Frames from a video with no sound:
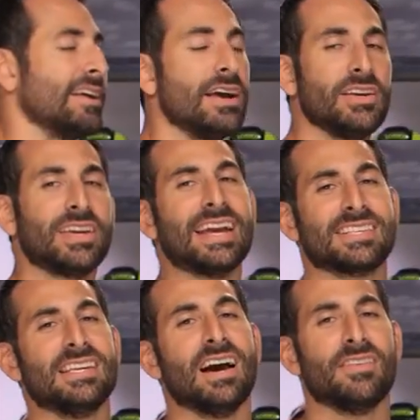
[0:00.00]
You can't
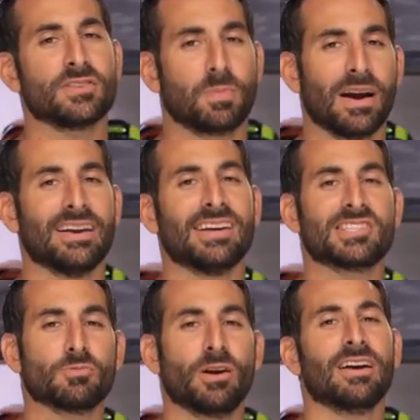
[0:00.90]
see Hive is Brian. I
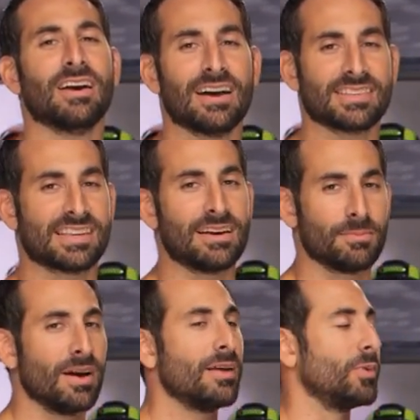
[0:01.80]
swear to God it's him.